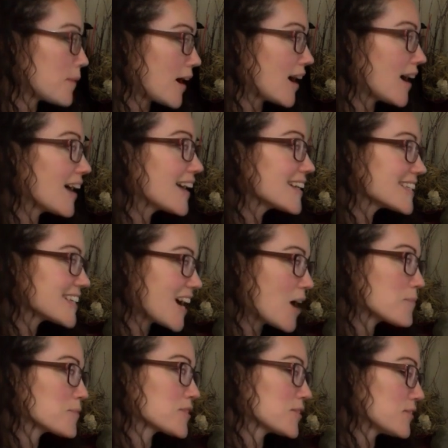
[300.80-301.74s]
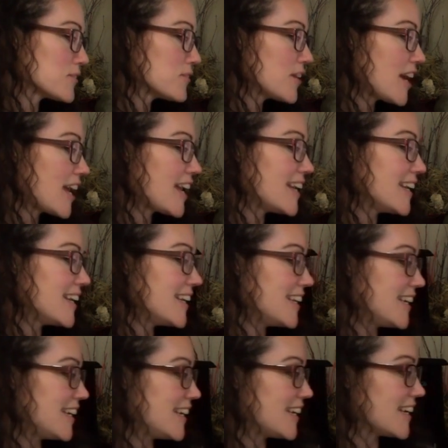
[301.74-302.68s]
pi times the
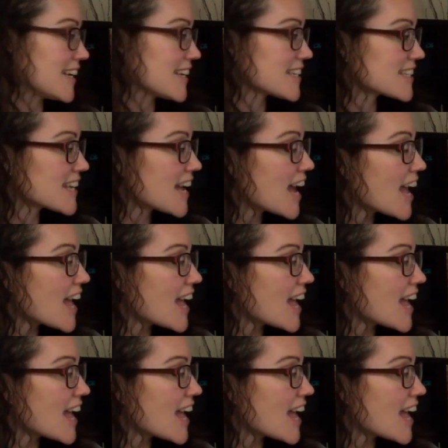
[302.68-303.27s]
radius.